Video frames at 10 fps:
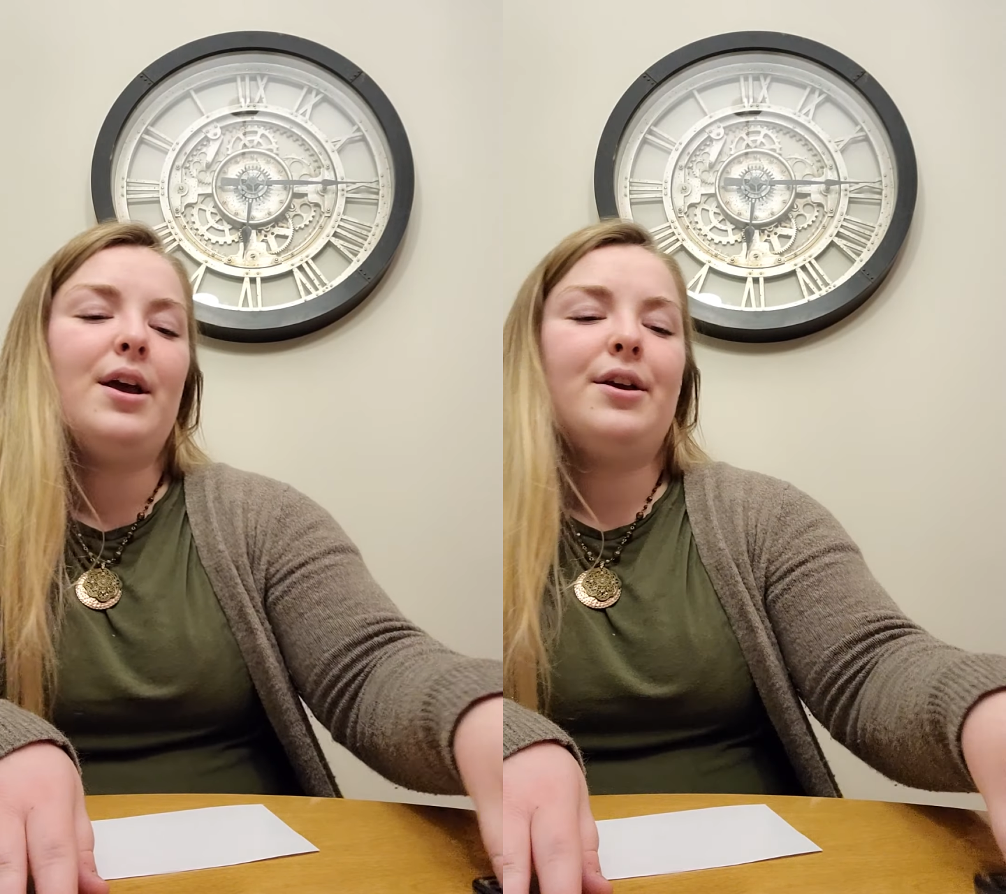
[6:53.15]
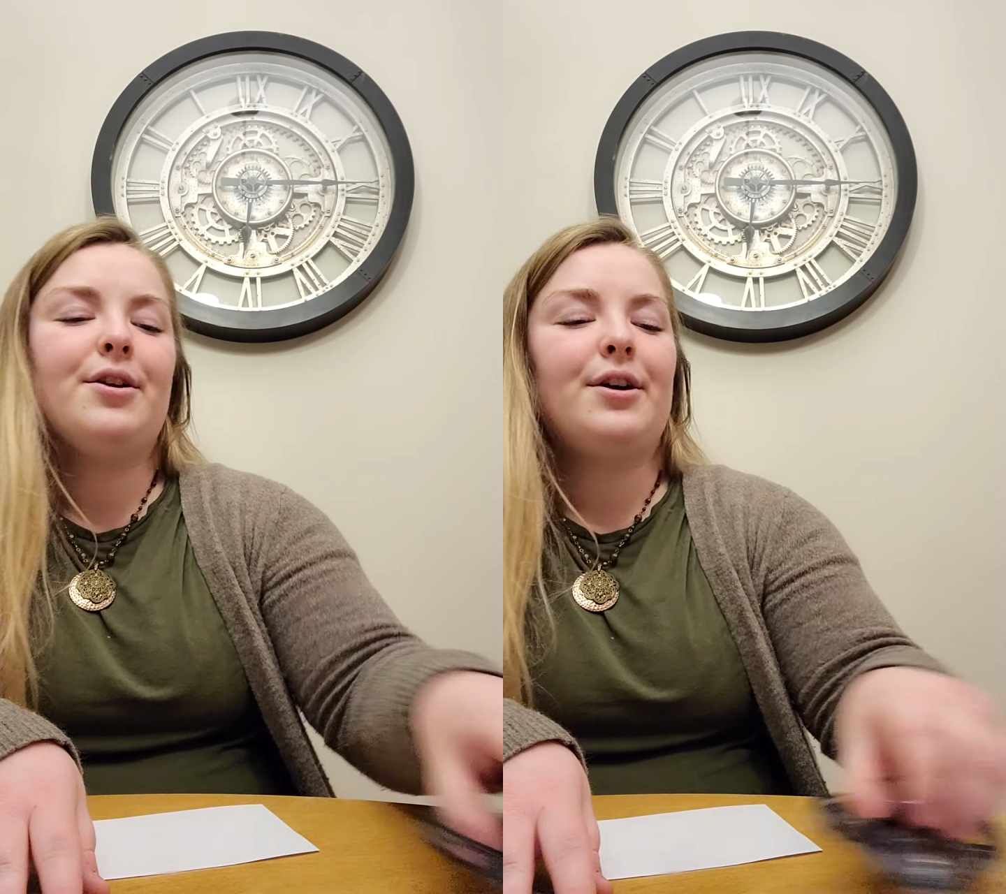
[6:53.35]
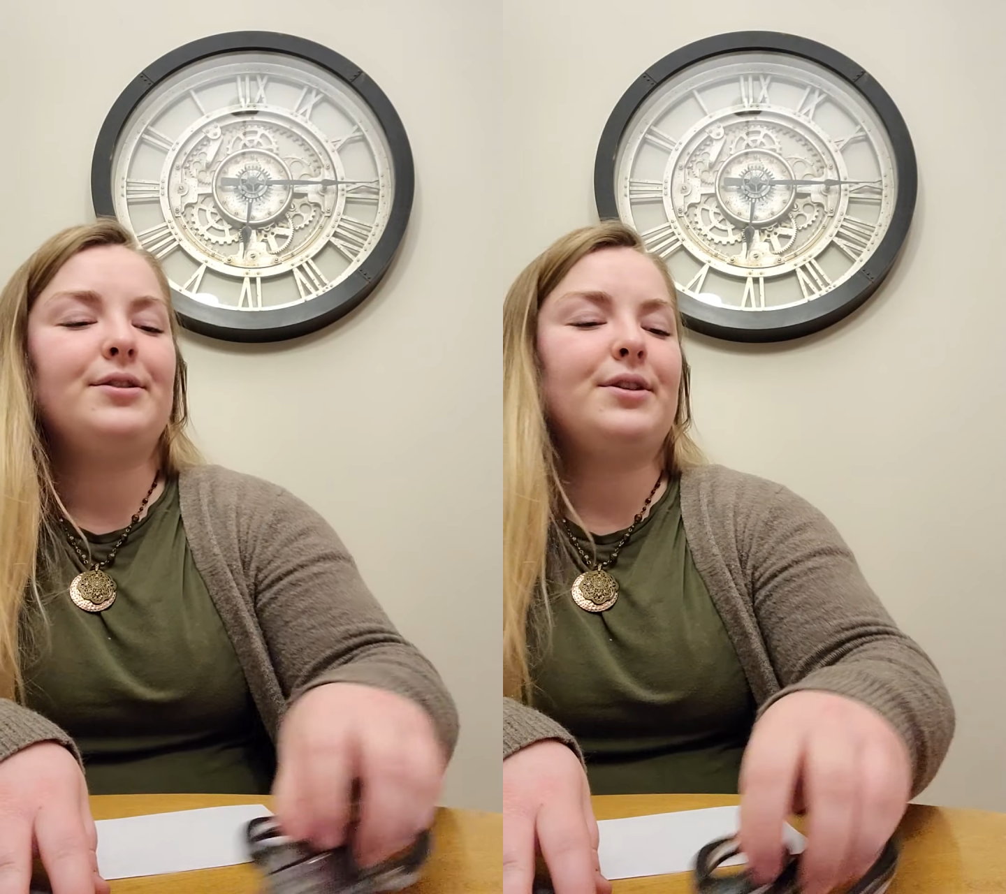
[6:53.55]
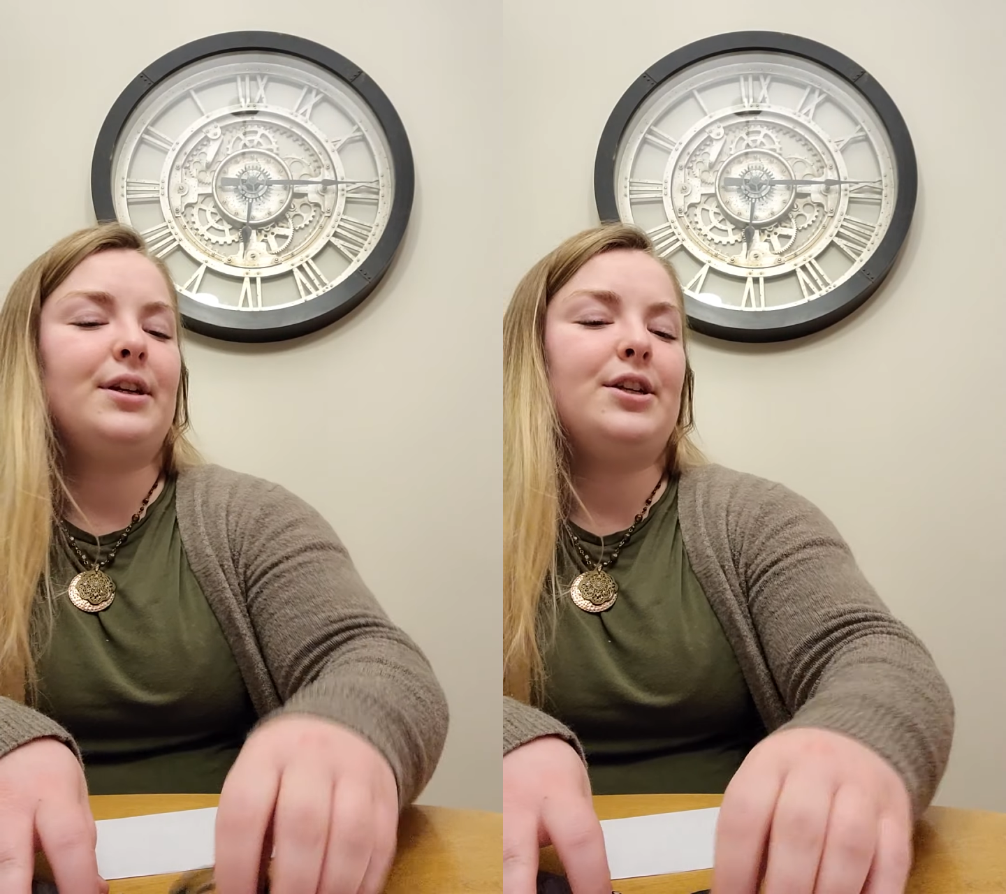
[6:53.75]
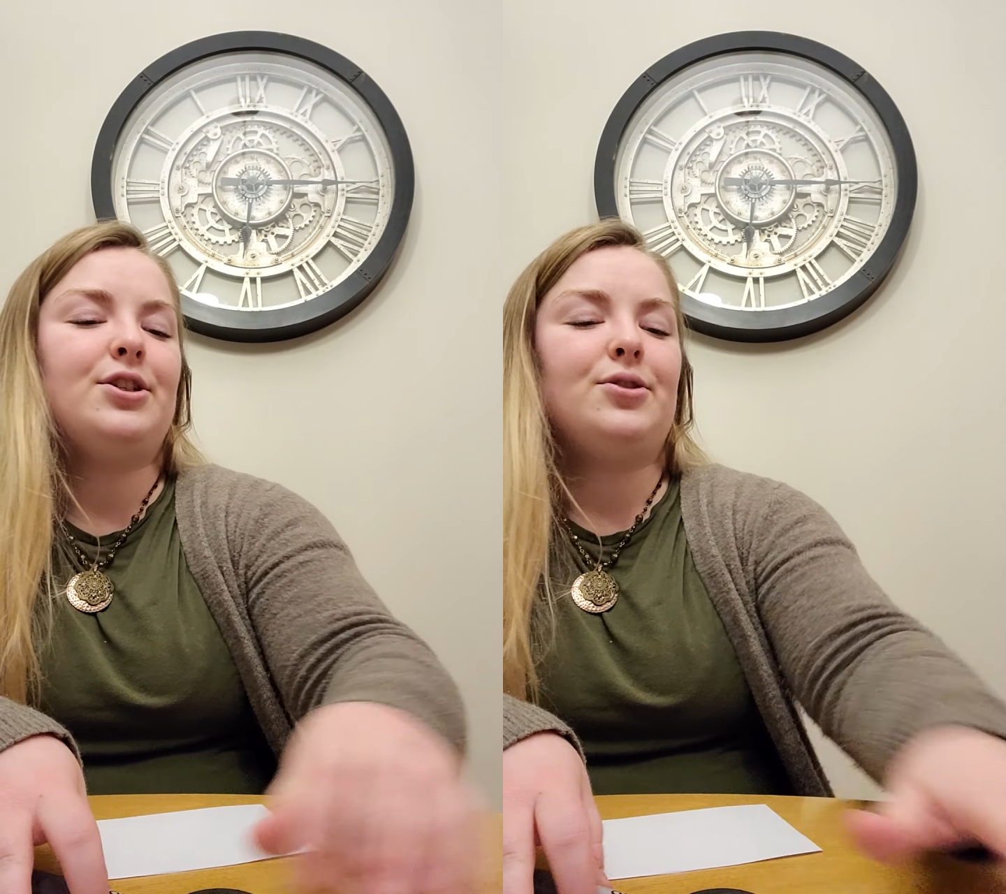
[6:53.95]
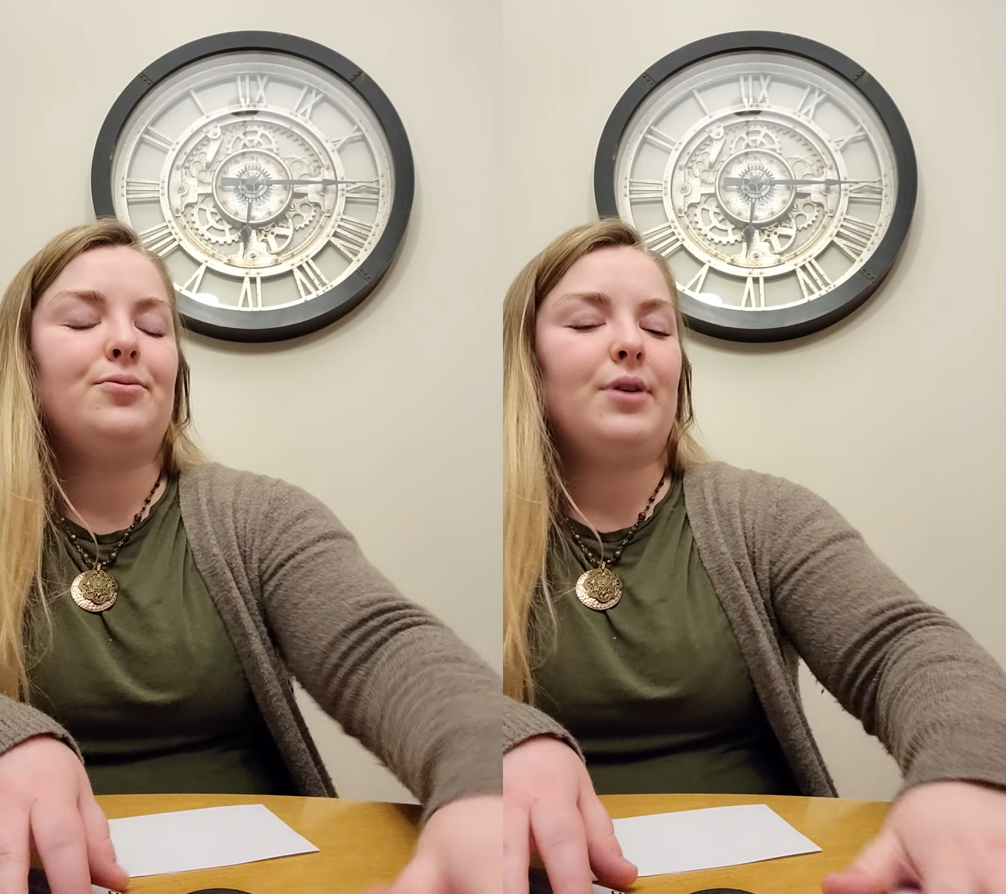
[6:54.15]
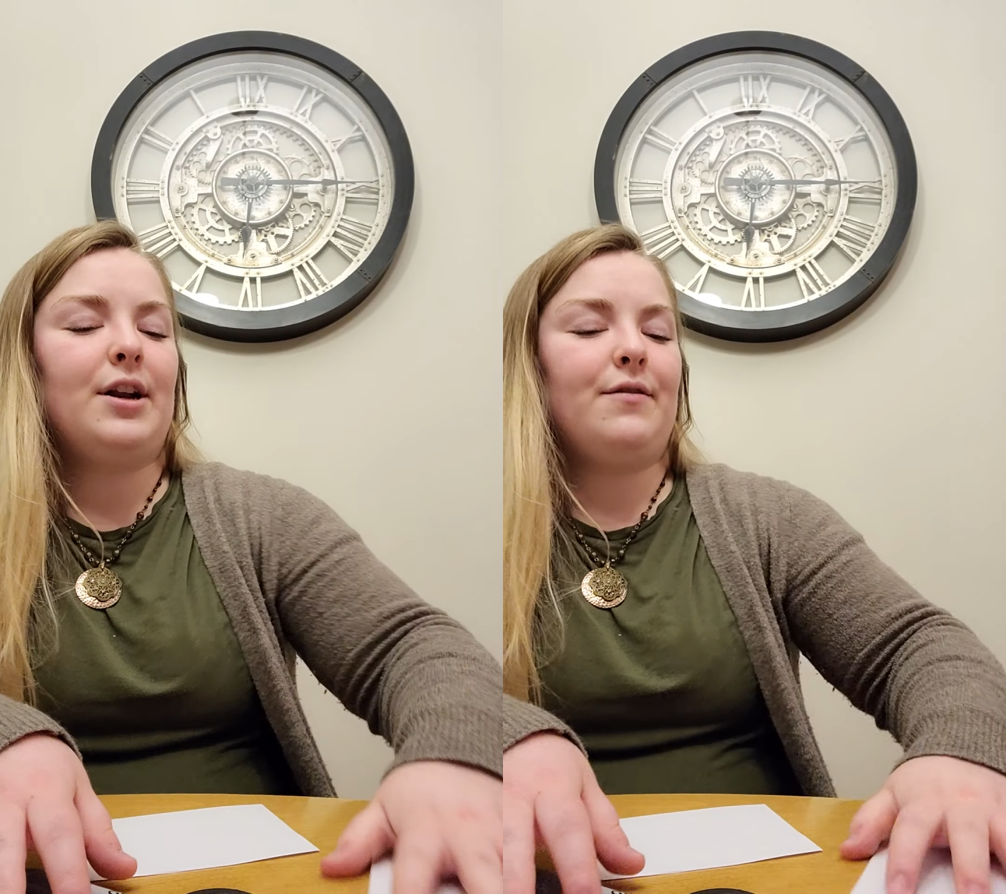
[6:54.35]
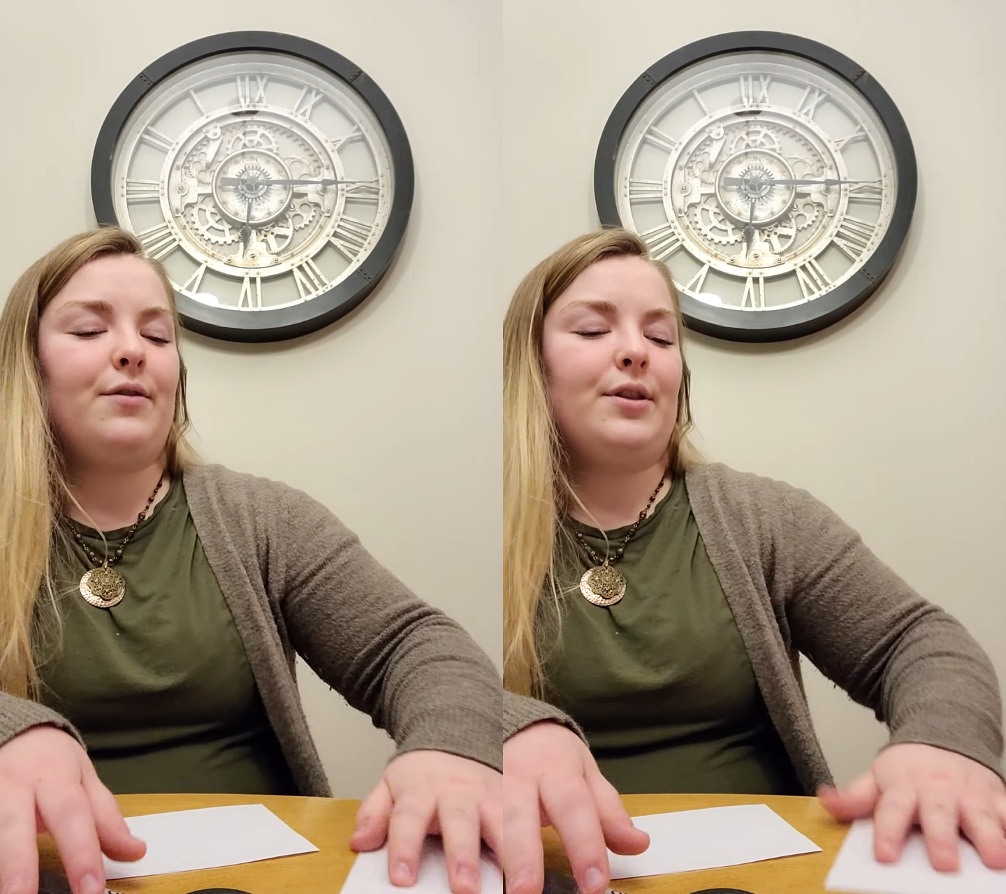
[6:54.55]
You're also going to do
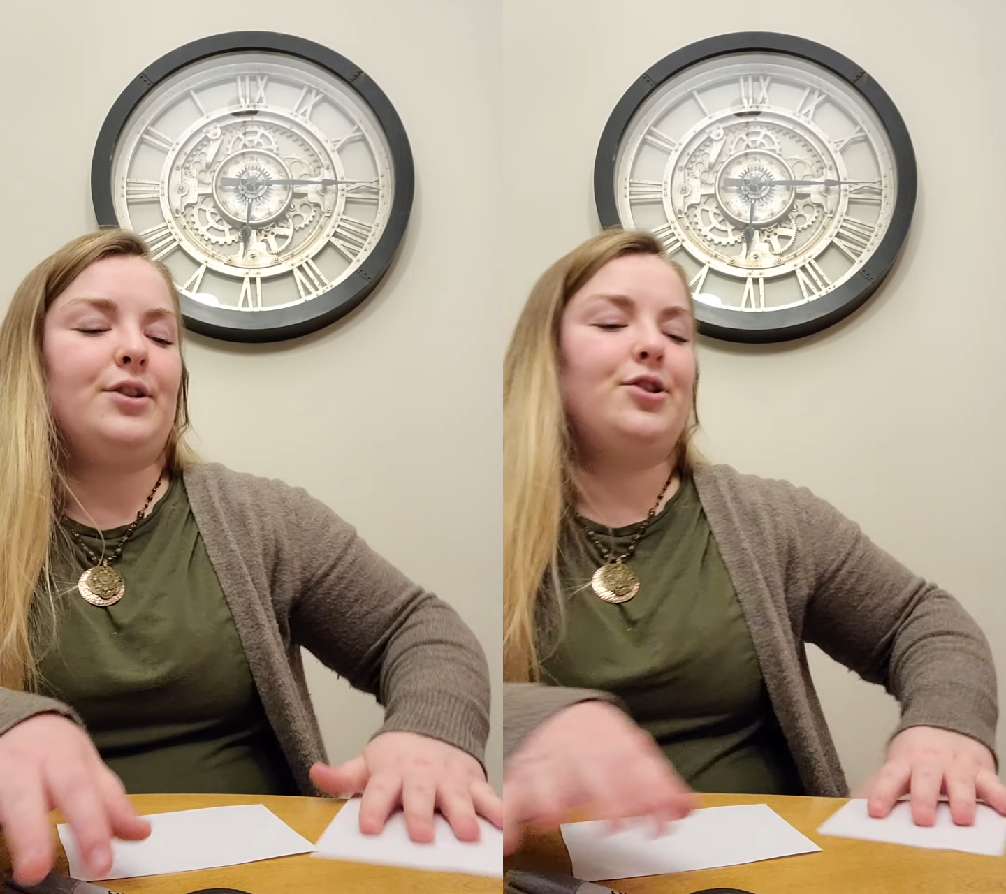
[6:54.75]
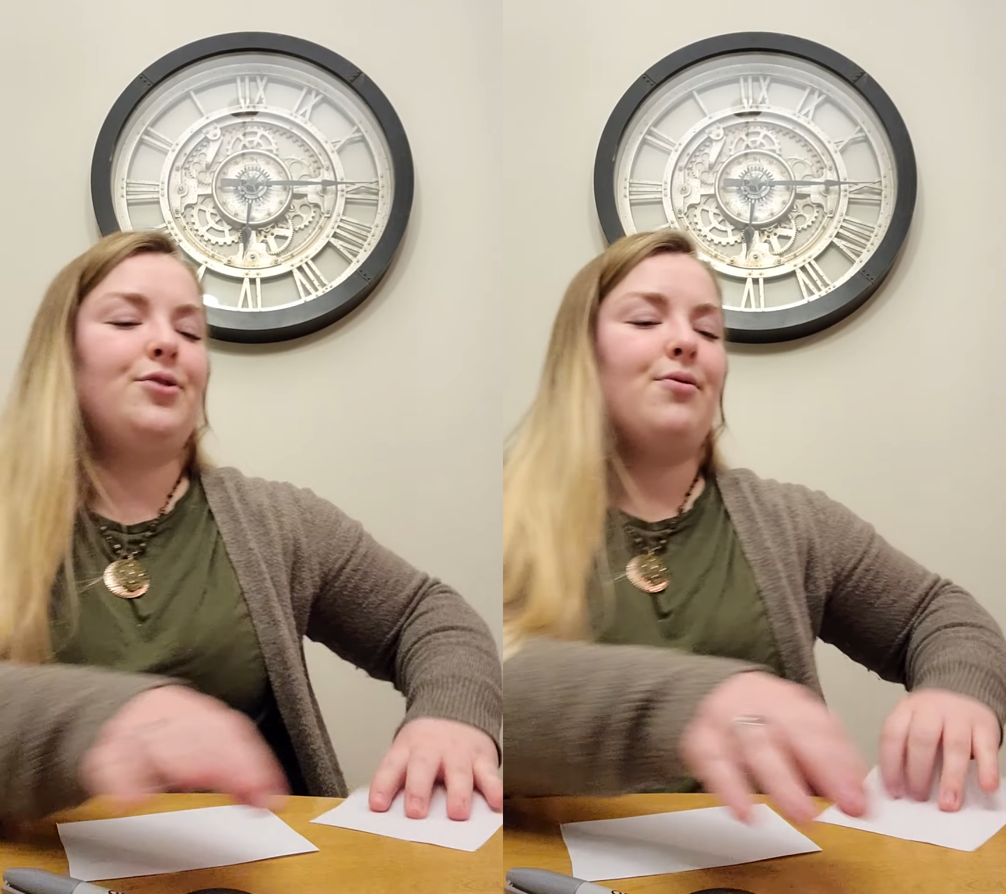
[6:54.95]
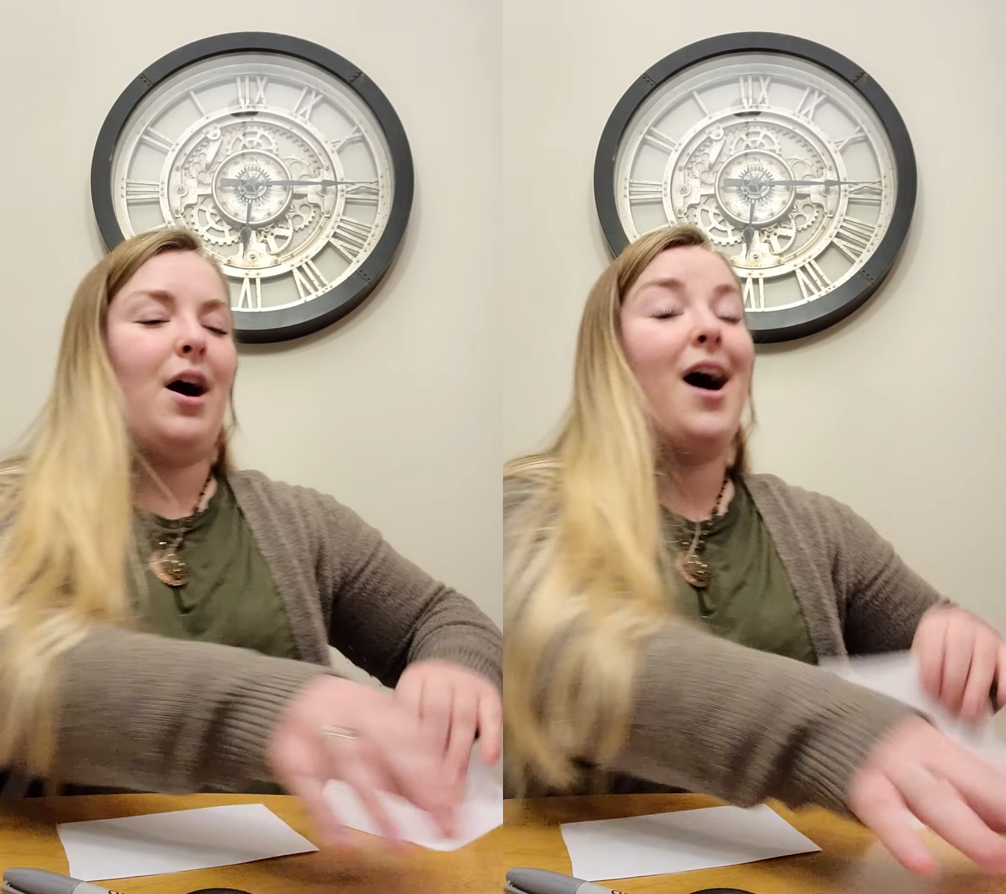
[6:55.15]
one for the two